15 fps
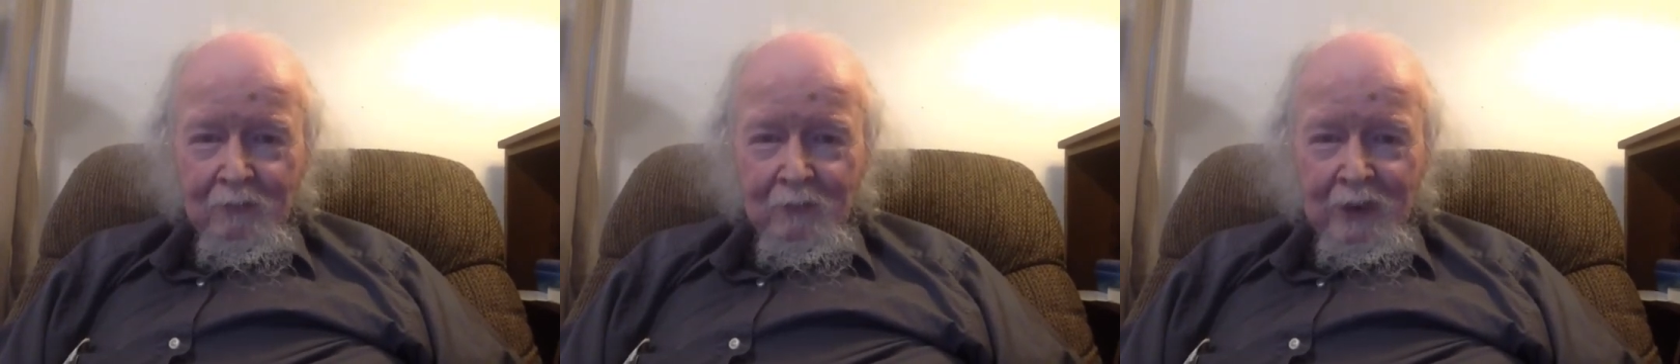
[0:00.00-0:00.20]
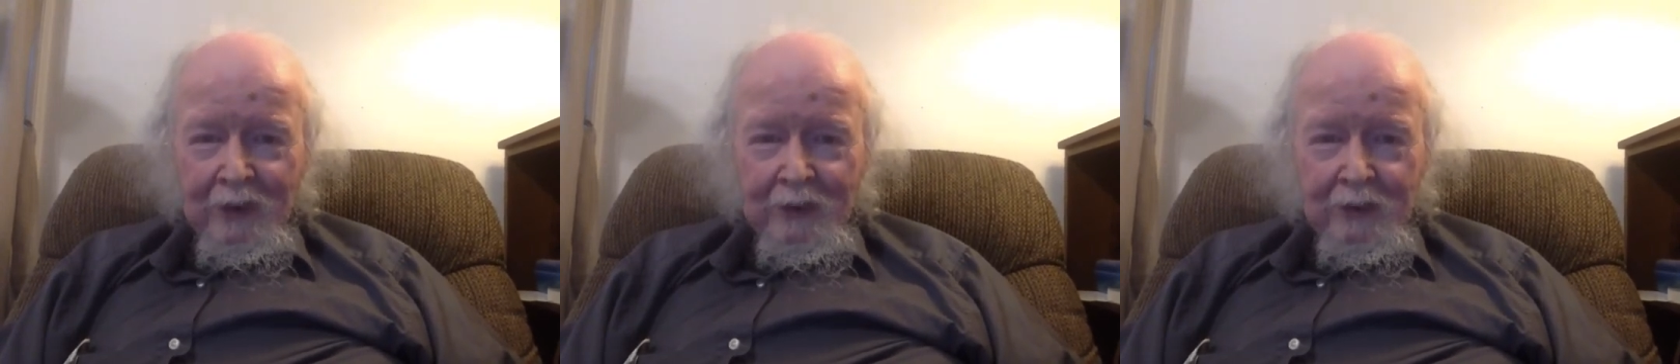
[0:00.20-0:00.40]

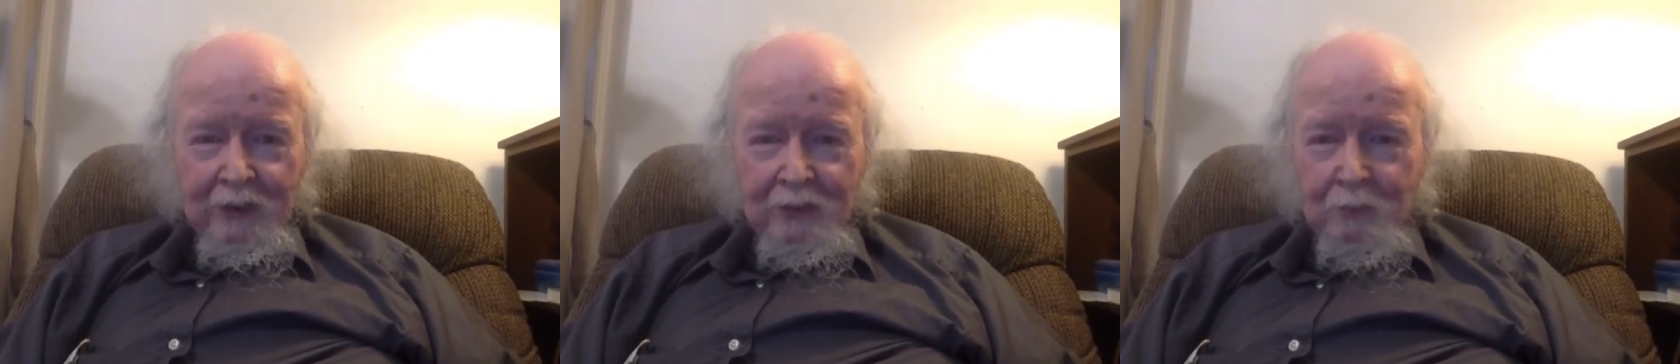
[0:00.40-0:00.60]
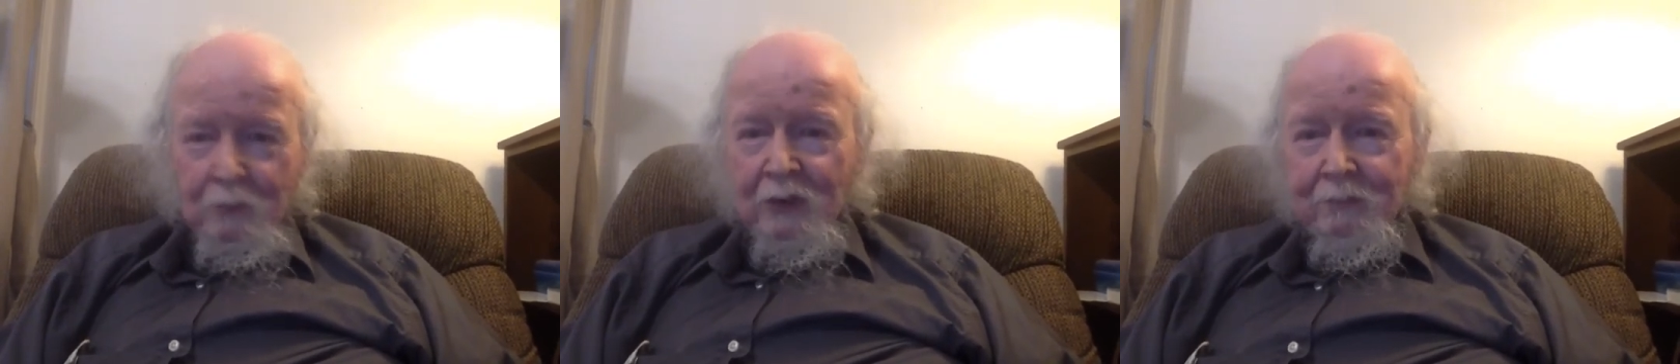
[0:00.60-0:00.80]
read
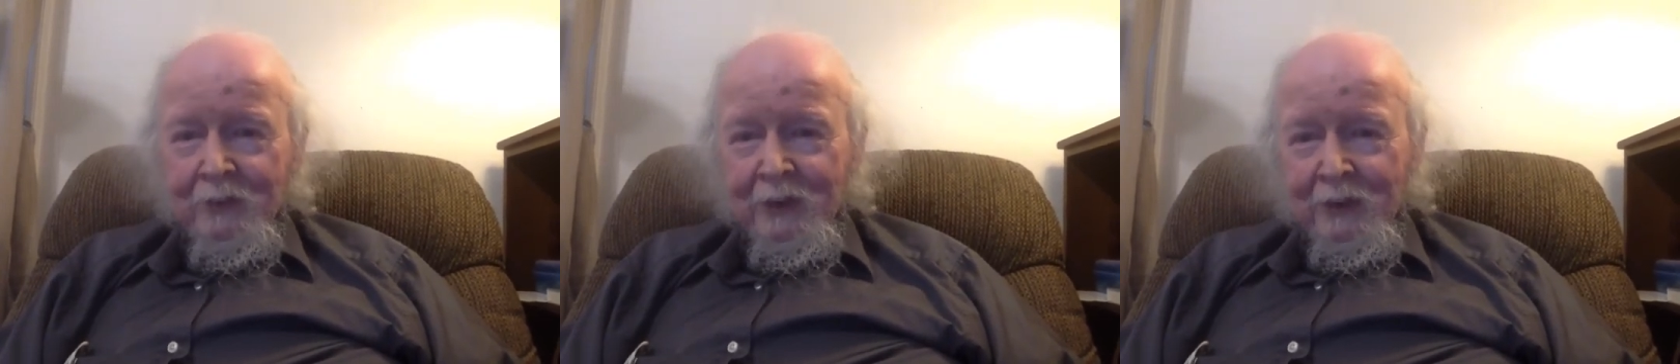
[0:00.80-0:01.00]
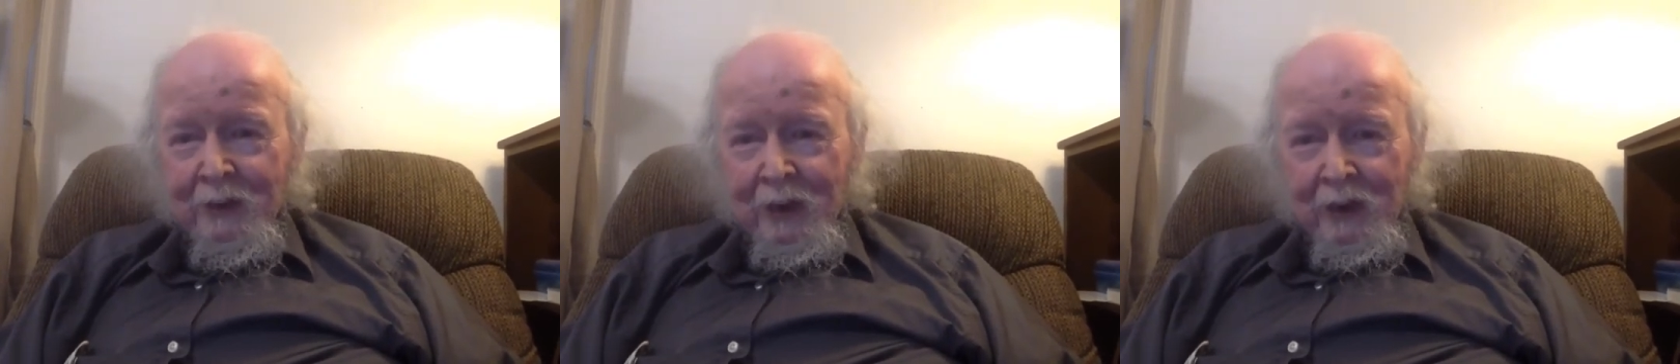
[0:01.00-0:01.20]
his
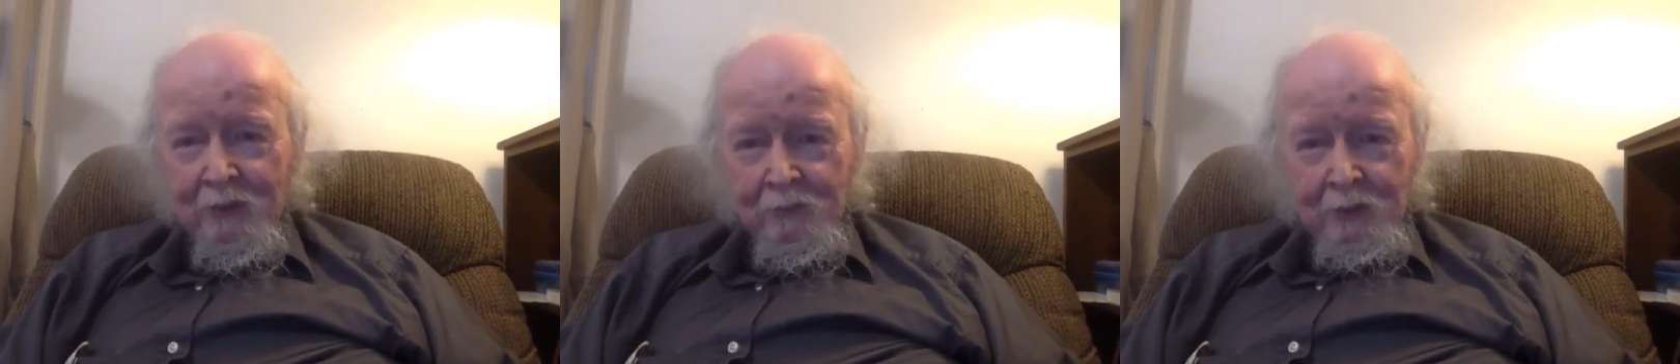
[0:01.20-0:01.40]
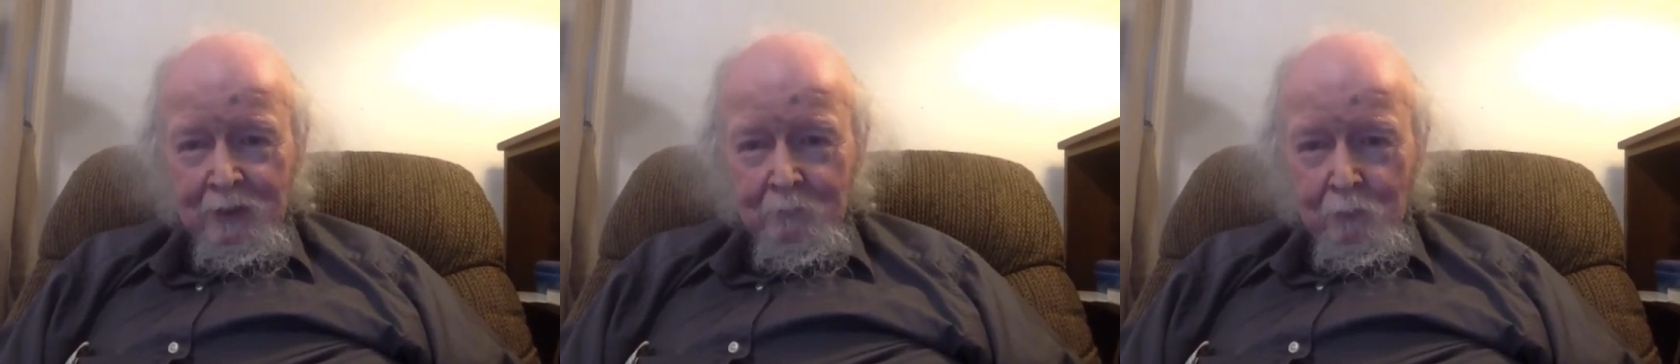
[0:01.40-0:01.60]
moving and
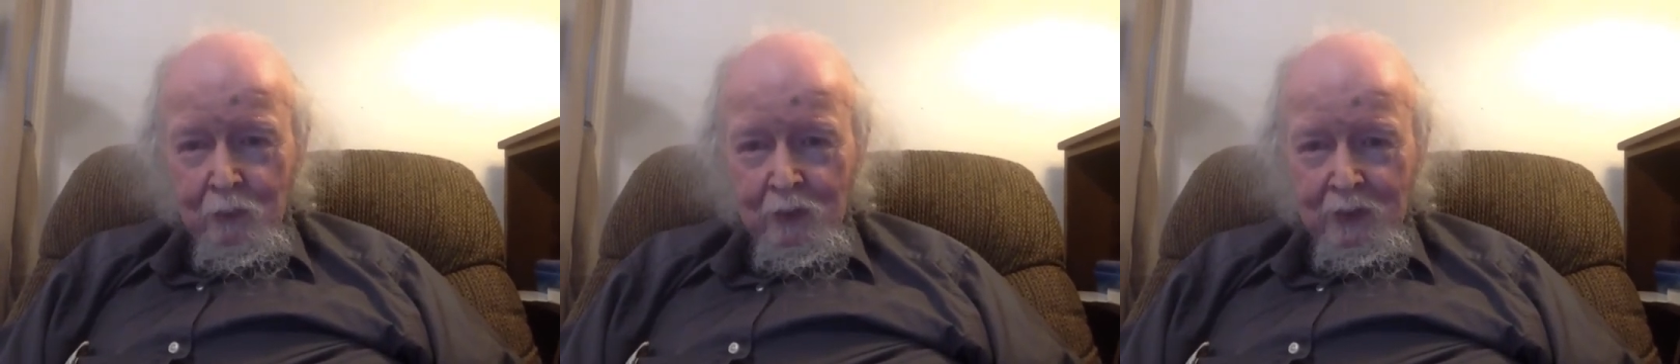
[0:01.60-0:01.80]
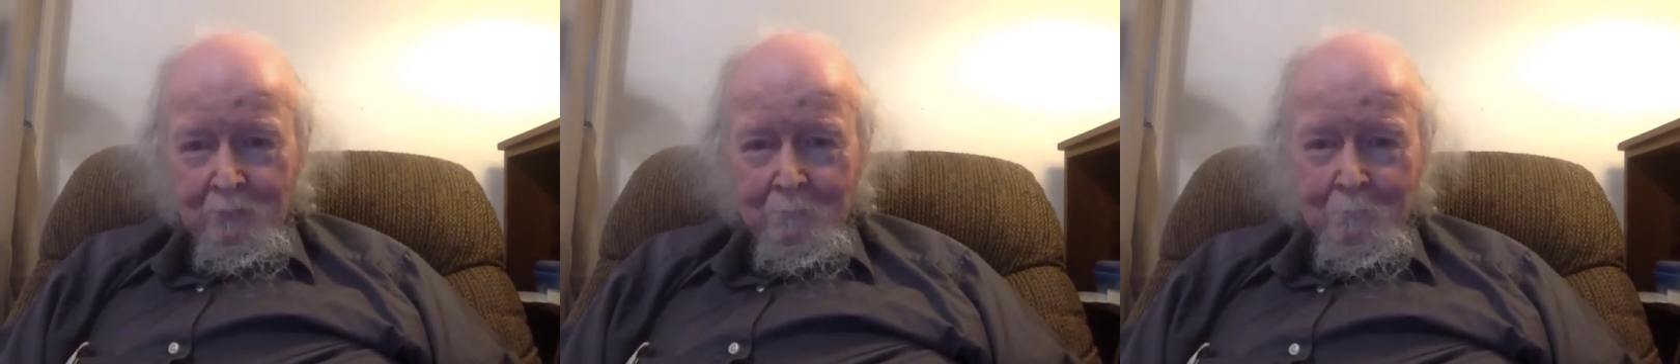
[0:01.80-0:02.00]
excellent
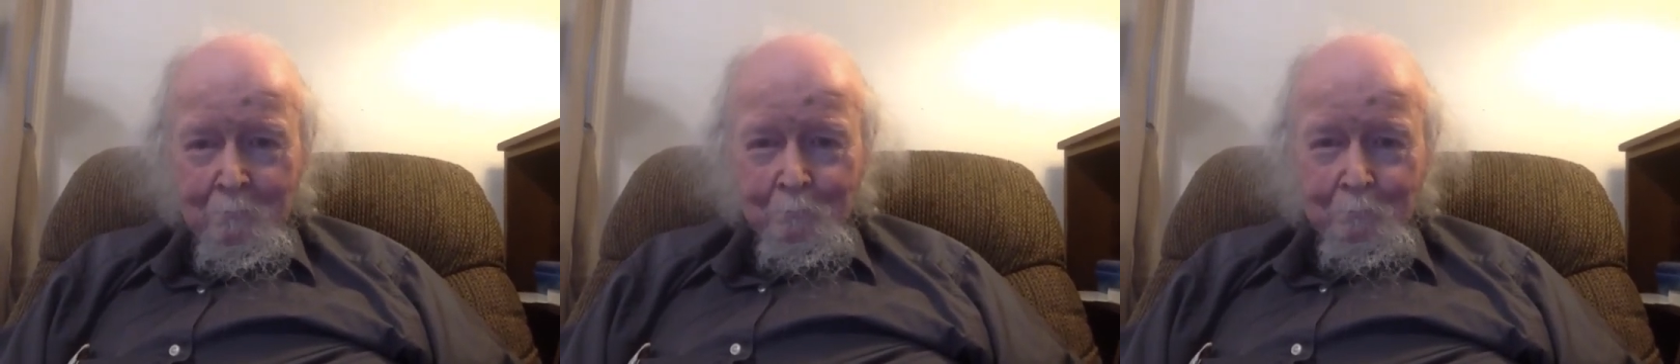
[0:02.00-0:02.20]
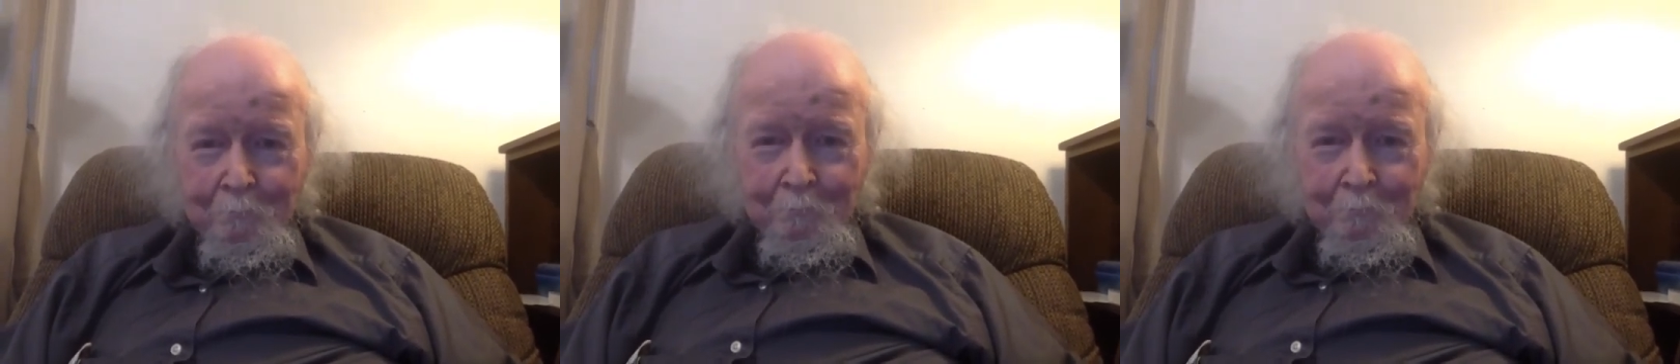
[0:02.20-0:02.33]
poem,